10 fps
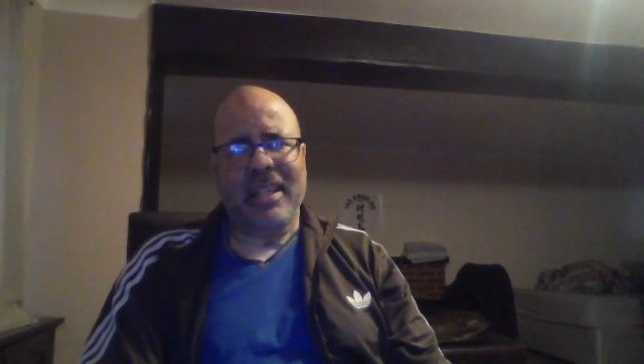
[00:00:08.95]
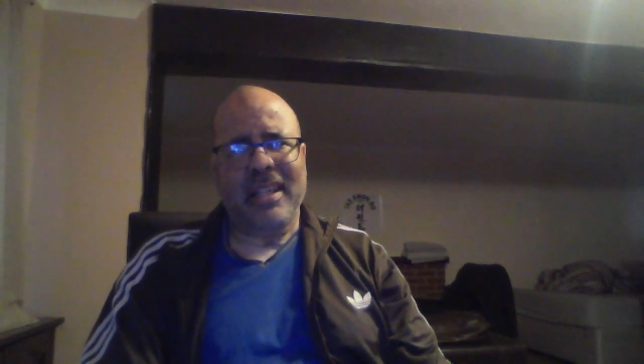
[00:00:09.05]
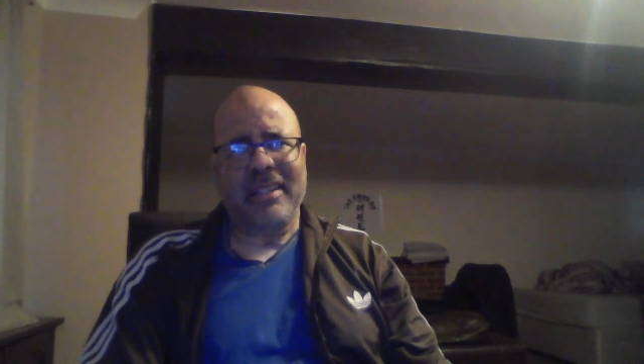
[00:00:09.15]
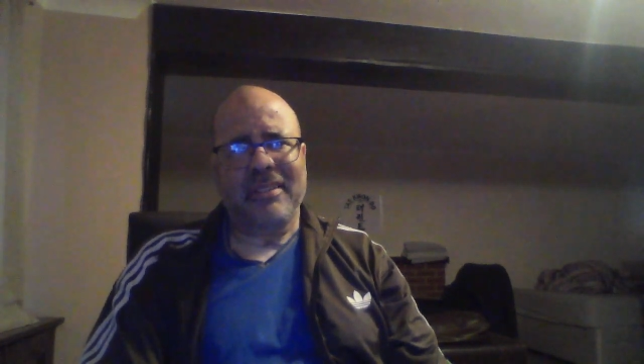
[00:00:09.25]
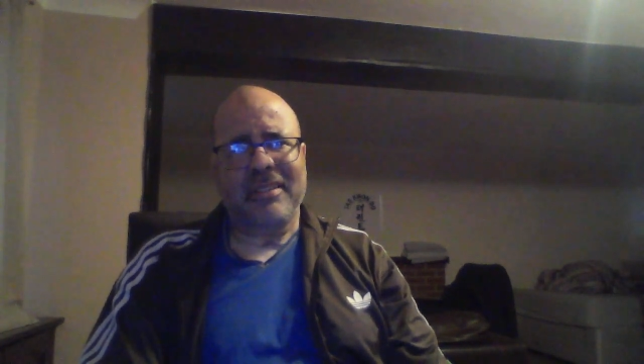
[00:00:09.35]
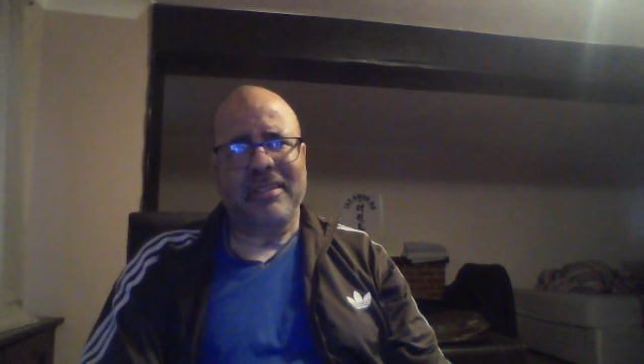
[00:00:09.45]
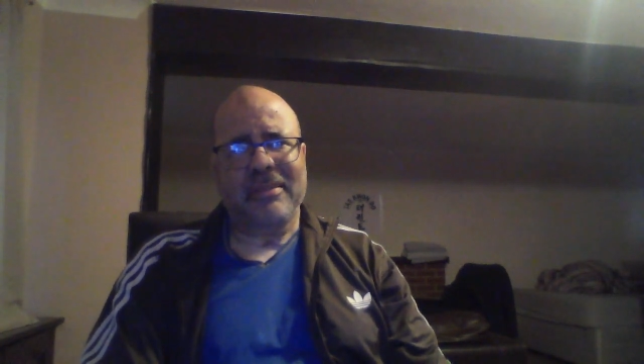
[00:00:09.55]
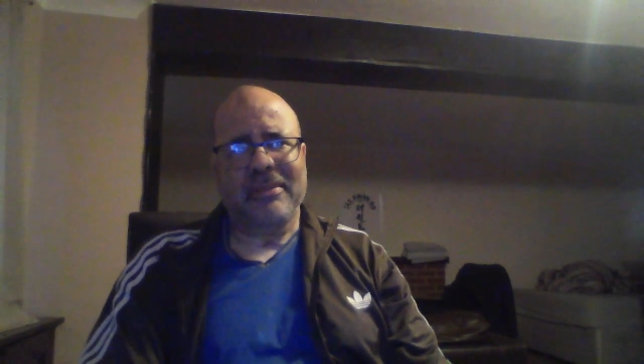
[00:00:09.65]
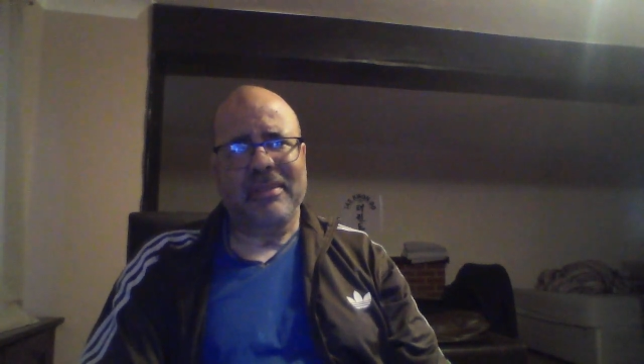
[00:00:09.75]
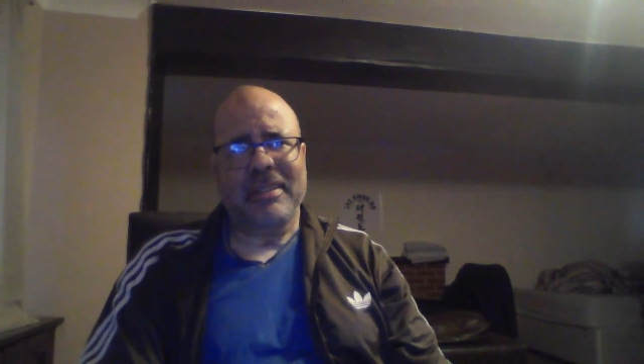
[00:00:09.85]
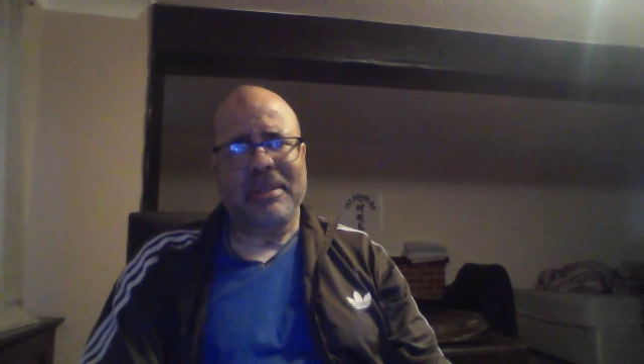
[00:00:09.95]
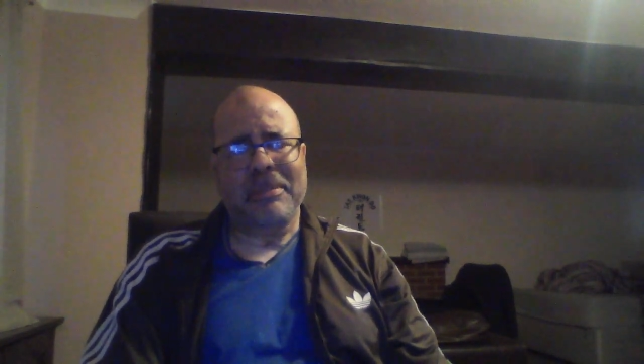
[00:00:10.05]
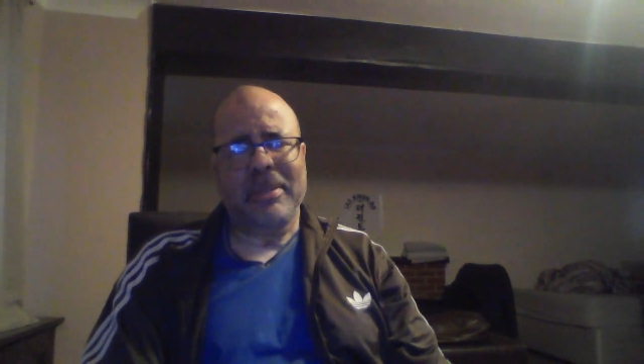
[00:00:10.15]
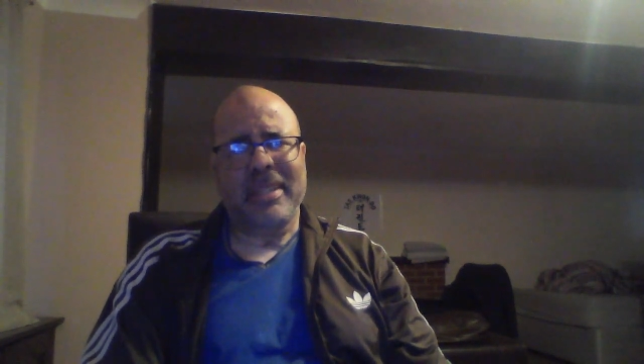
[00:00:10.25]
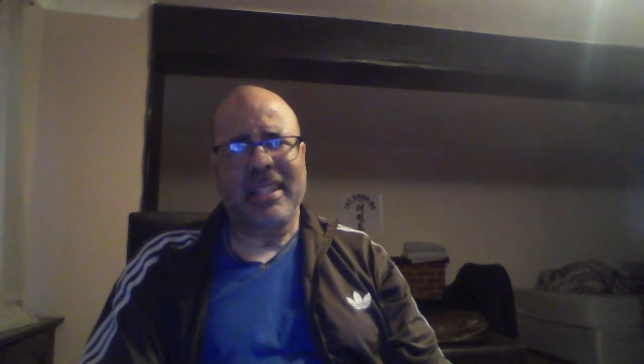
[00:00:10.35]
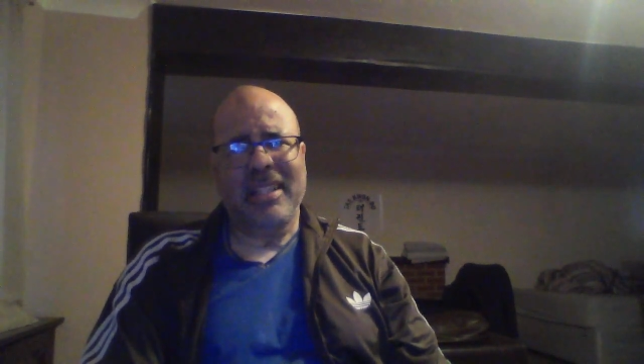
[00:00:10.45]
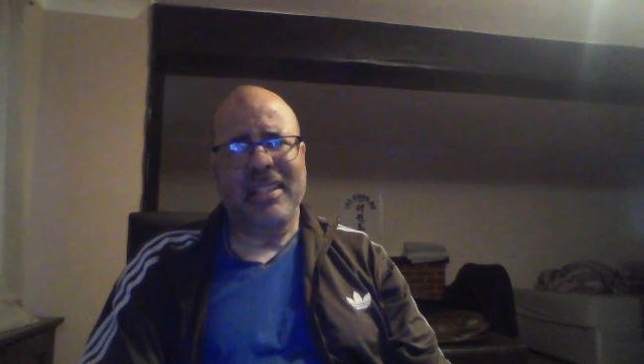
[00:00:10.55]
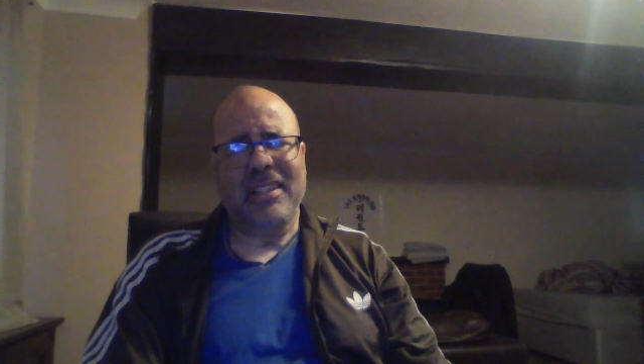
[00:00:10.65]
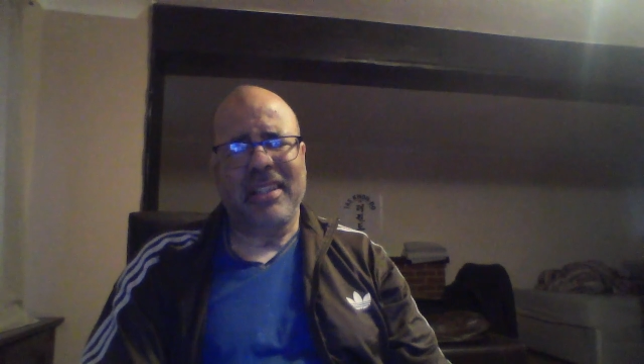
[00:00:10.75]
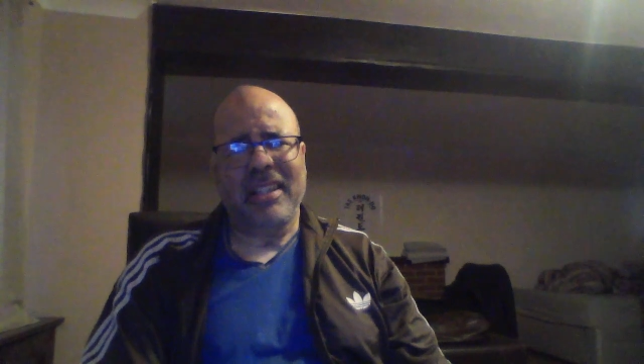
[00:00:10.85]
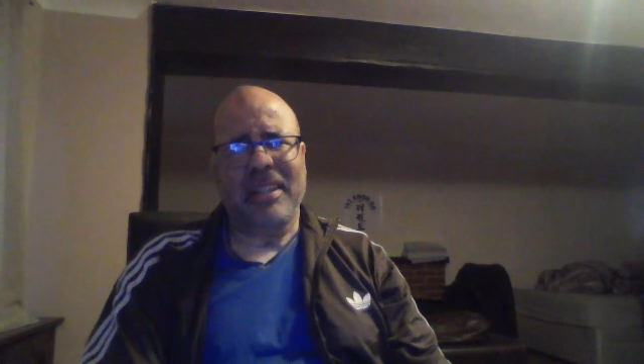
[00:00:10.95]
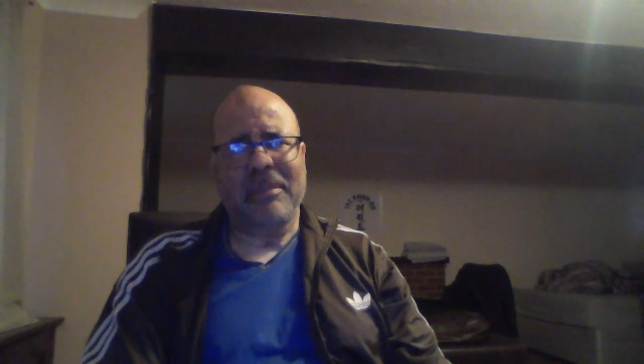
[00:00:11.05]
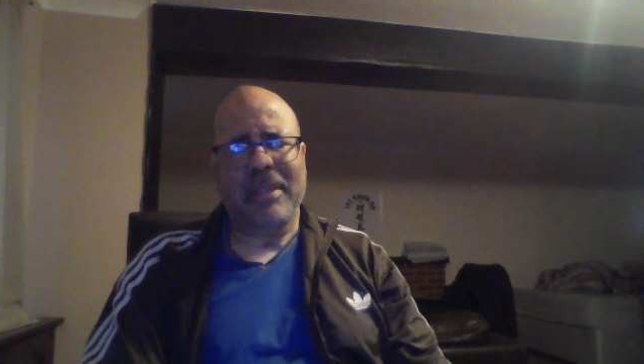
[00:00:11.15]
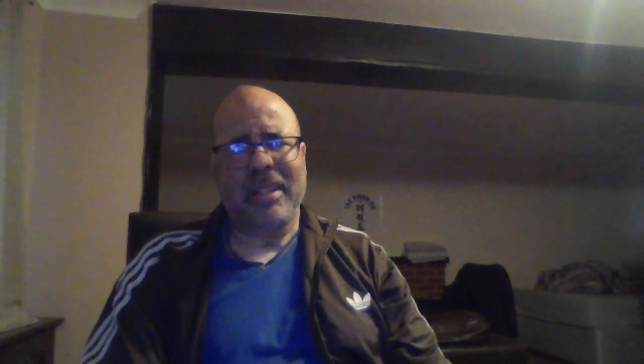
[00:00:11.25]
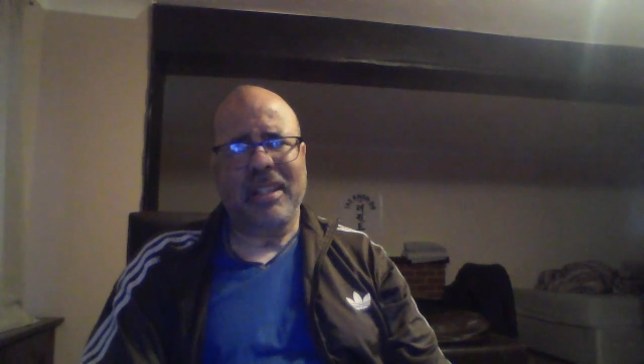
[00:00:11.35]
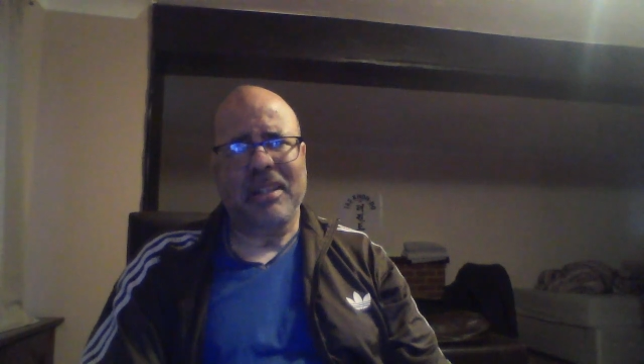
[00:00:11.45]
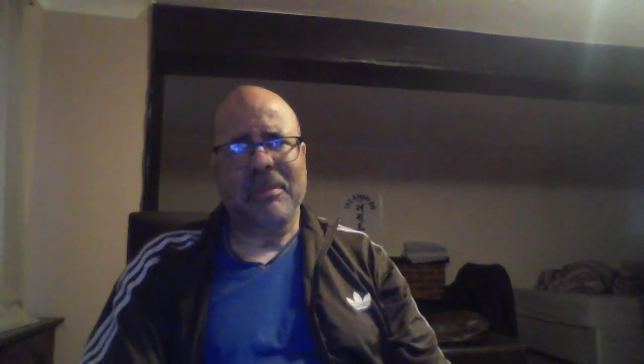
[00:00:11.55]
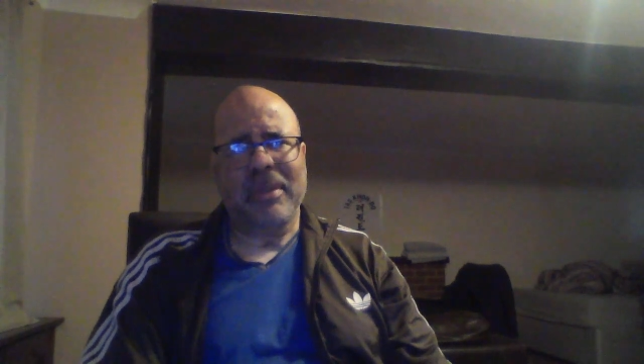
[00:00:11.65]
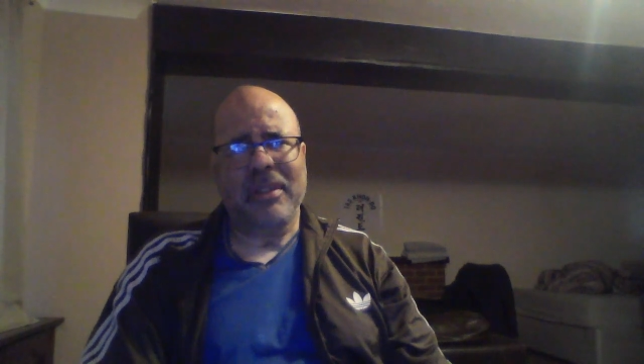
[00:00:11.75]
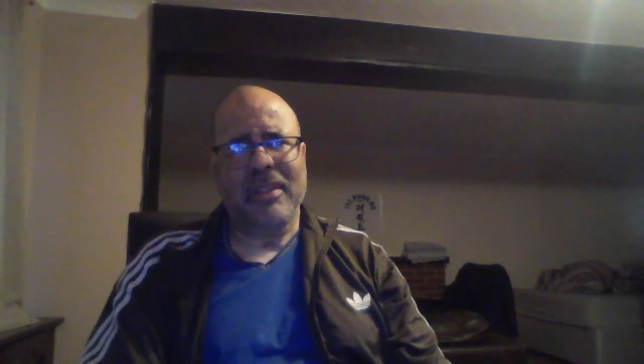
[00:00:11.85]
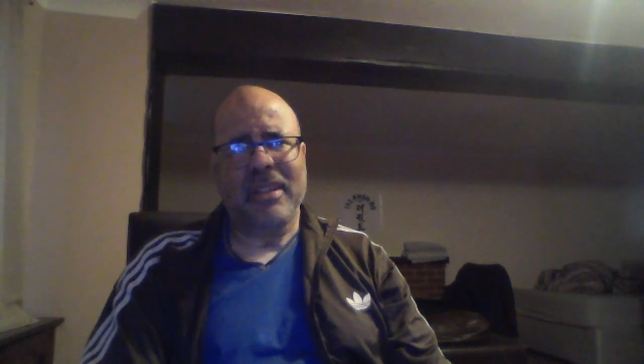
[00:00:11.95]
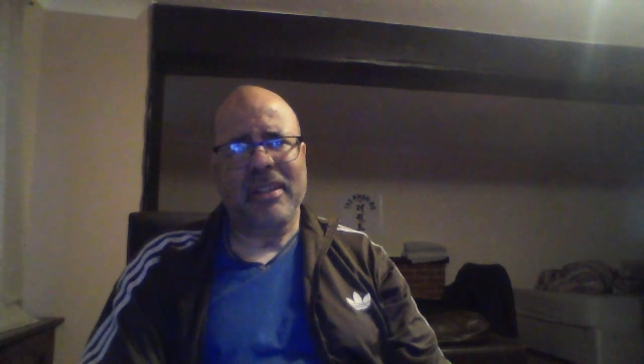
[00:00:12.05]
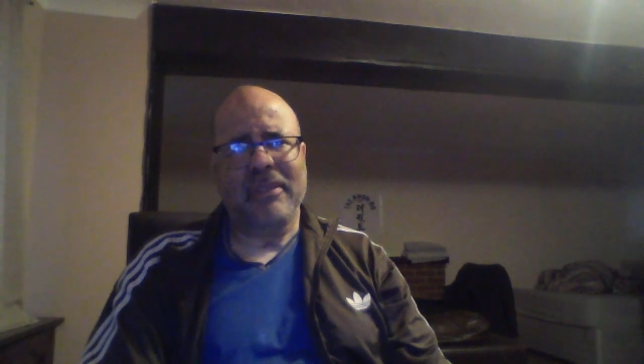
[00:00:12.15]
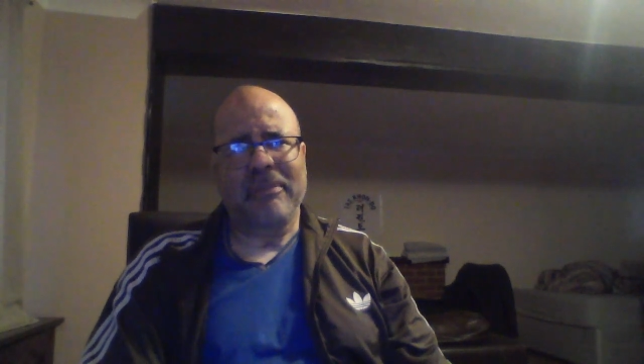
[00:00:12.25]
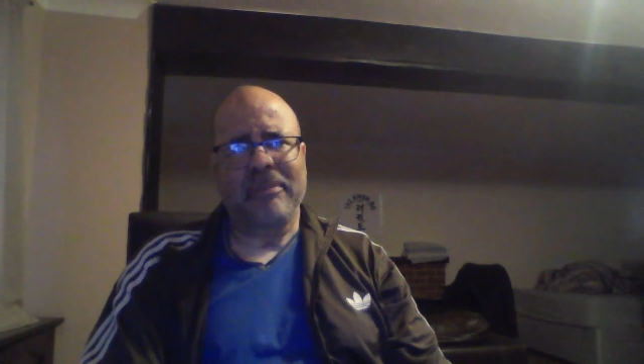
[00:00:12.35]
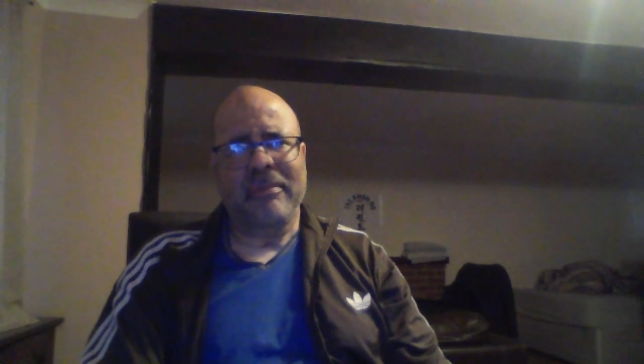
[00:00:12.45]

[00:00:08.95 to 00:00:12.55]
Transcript: And the particular thing I'm thinking about now